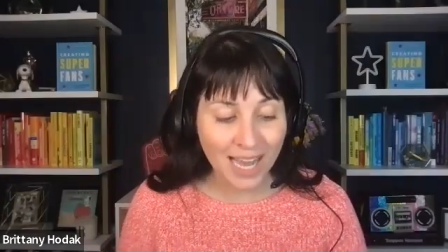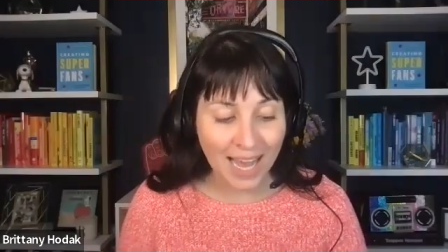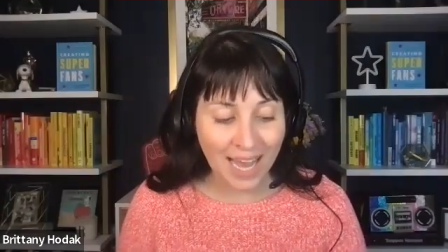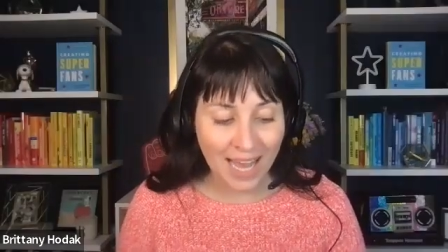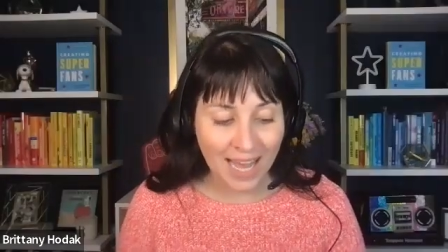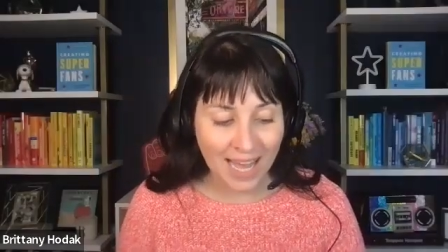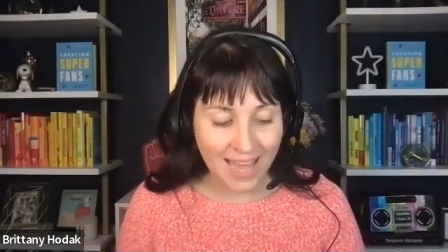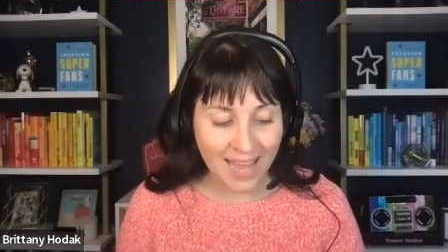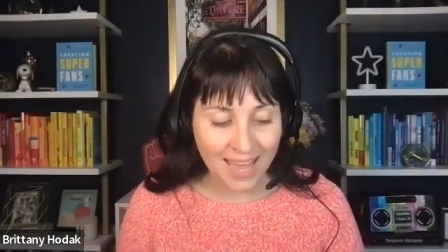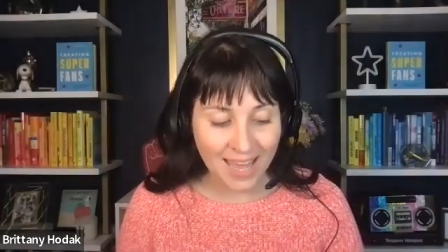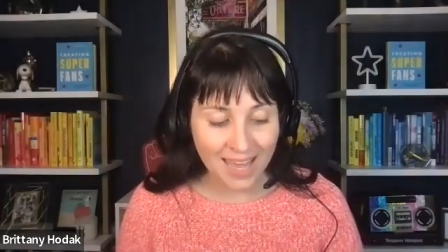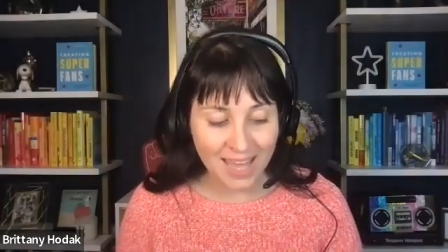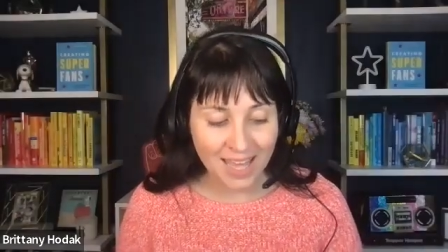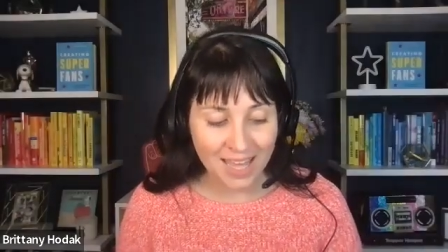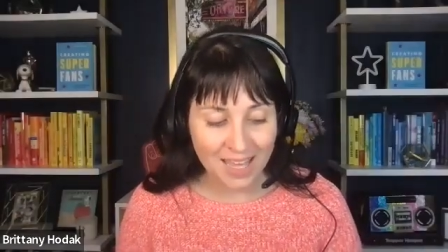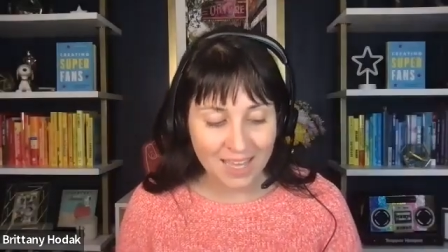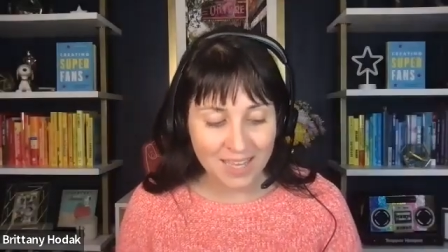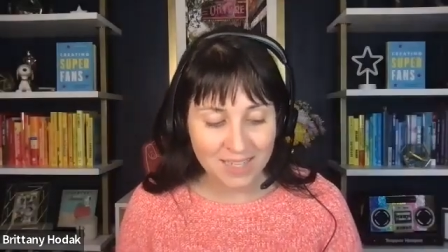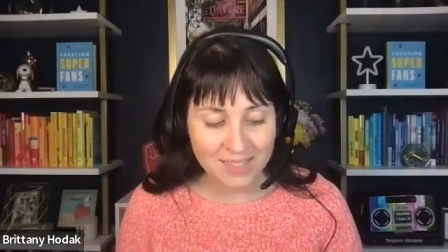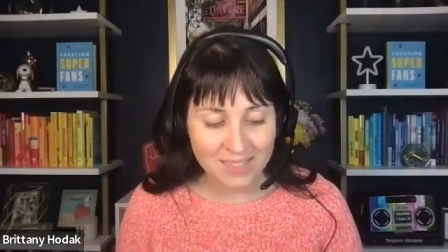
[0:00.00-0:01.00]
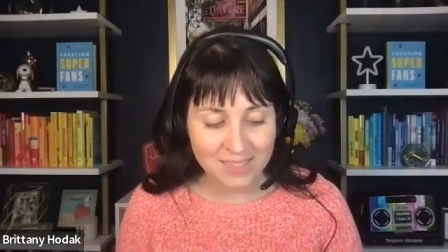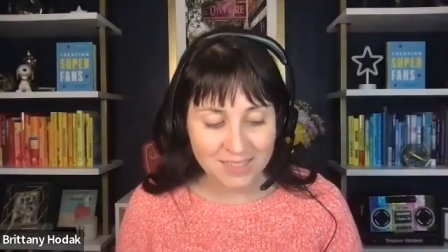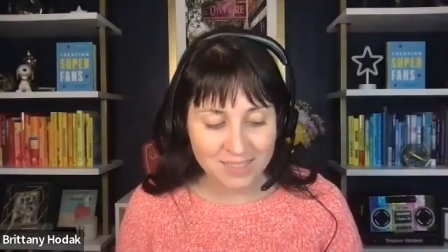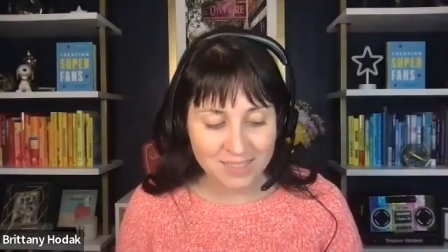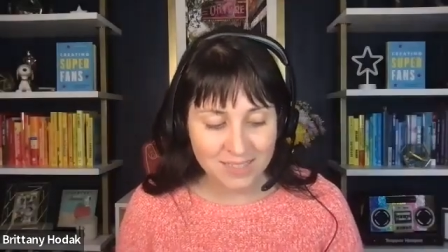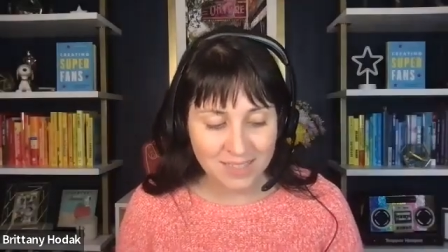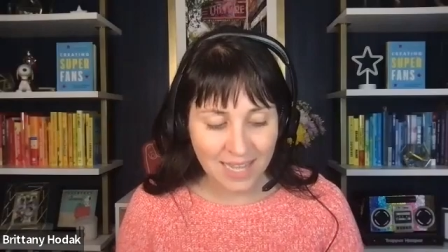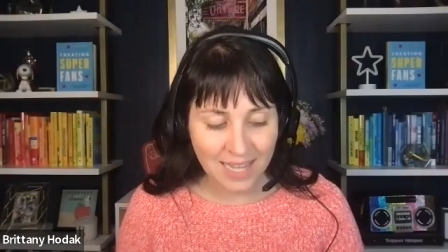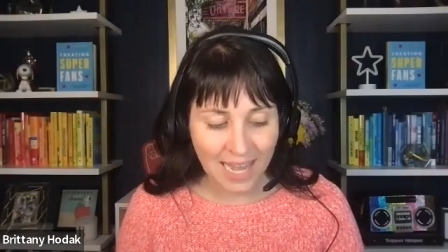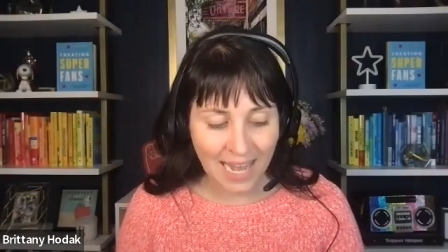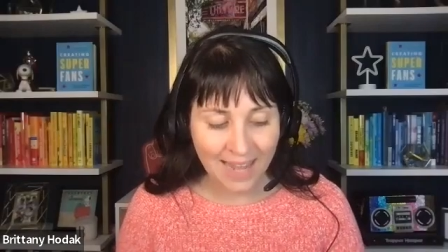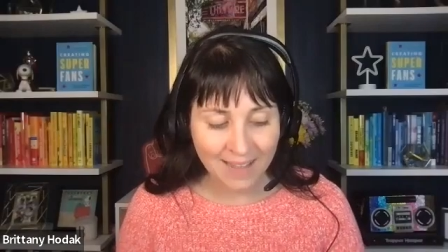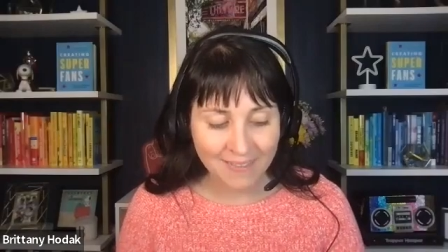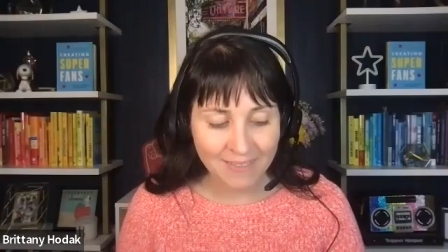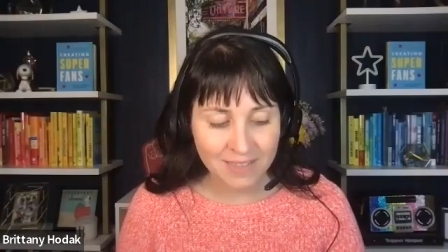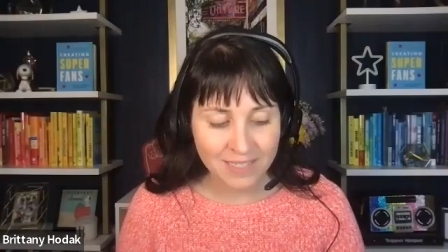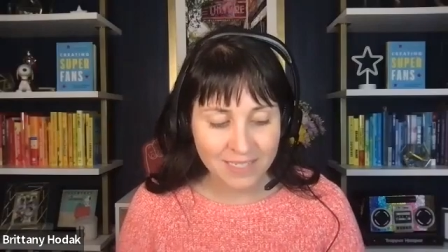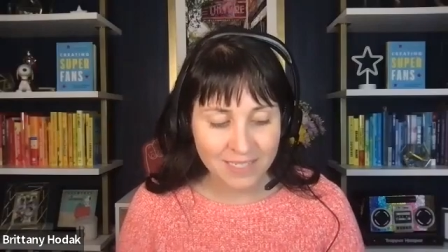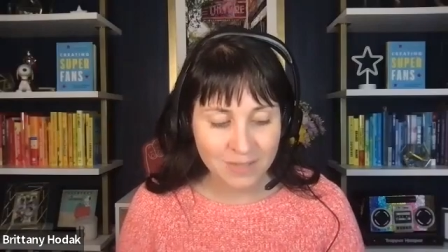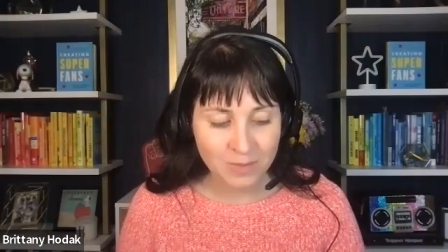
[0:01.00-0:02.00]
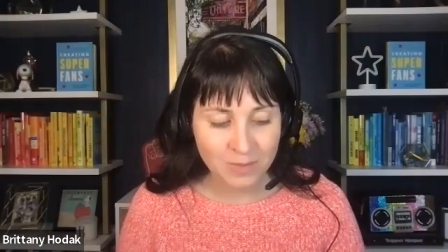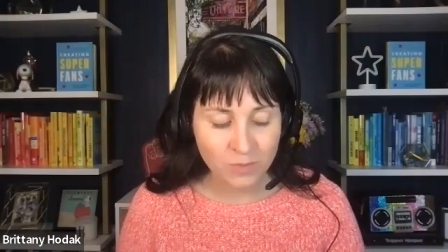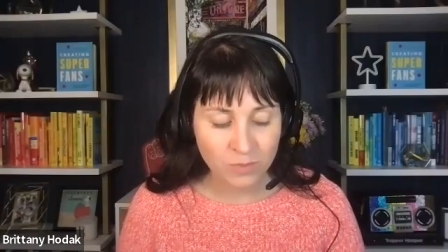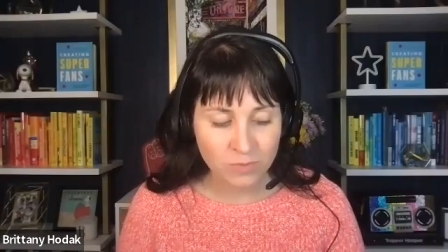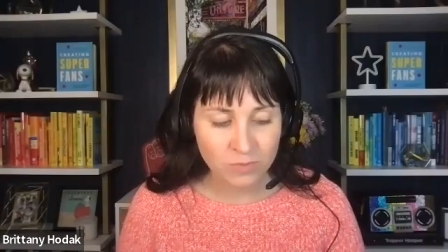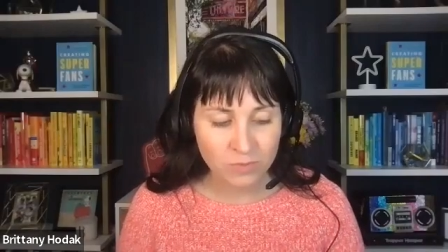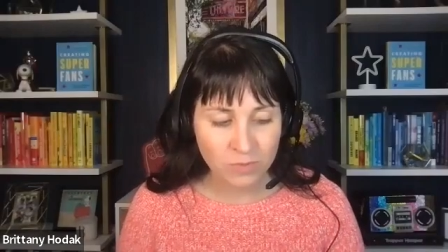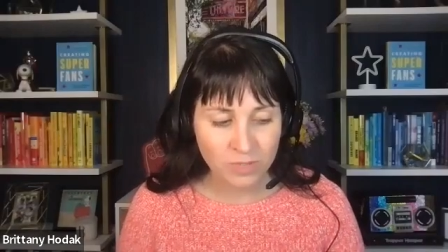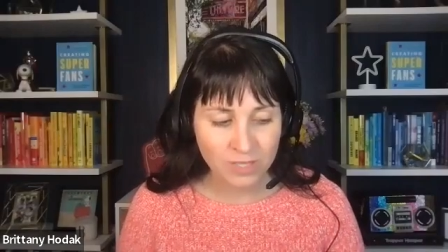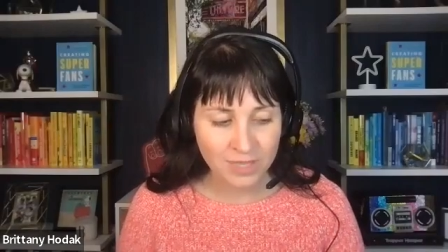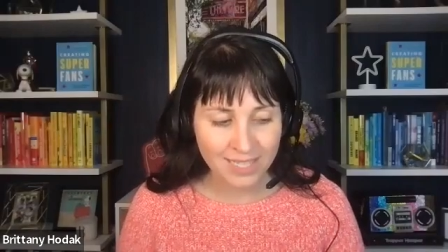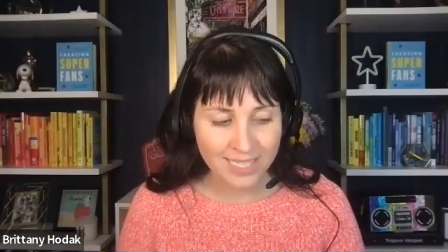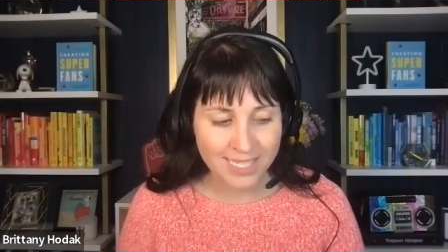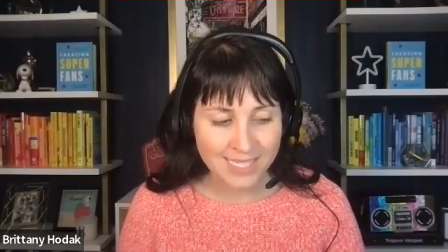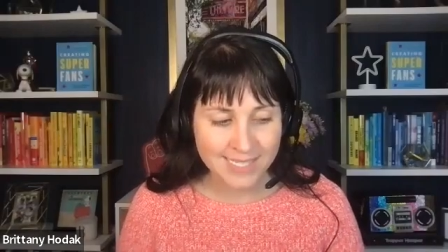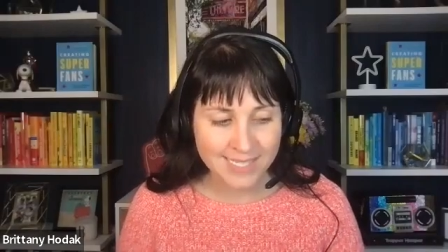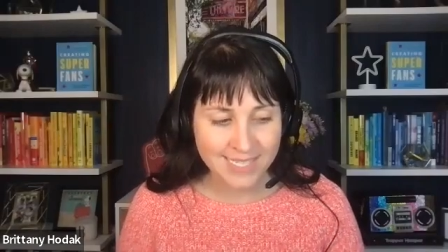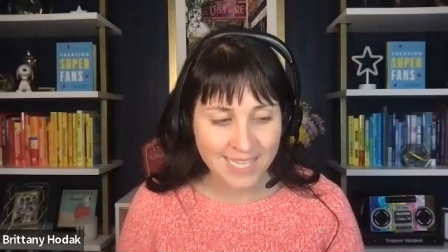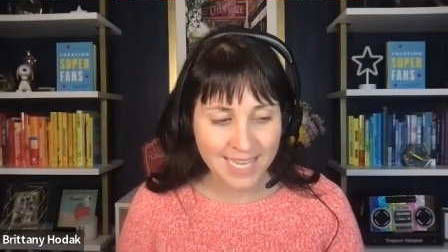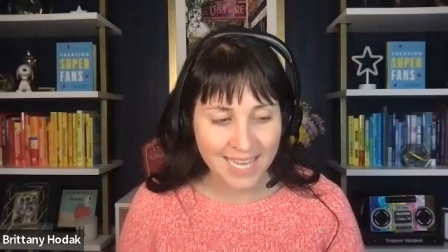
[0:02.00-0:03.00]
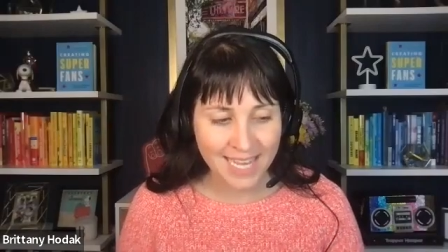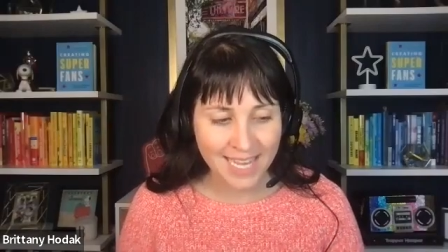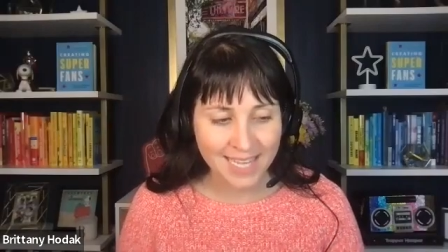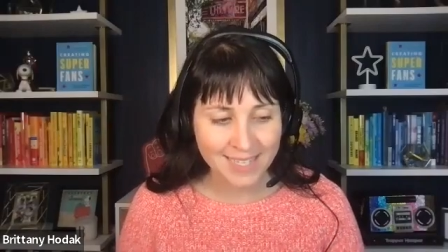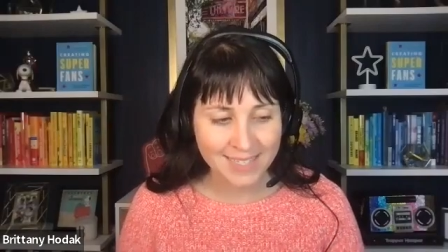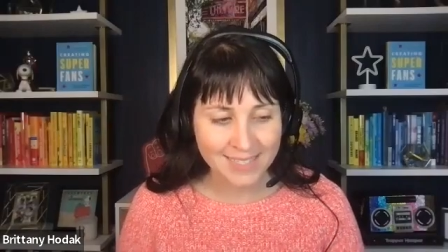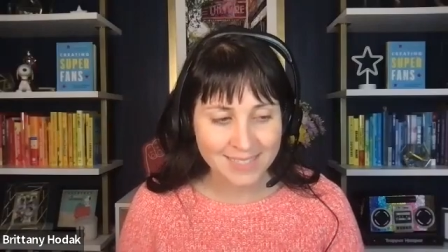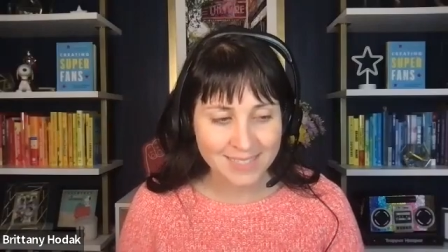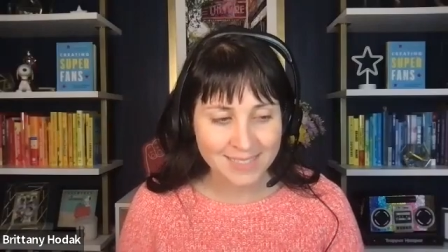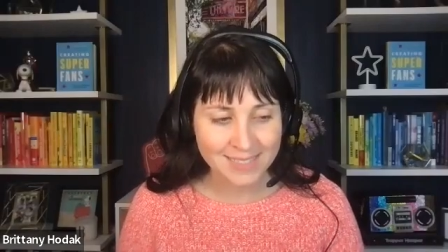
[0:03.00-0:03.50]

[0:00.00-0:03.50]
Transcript: I had the release date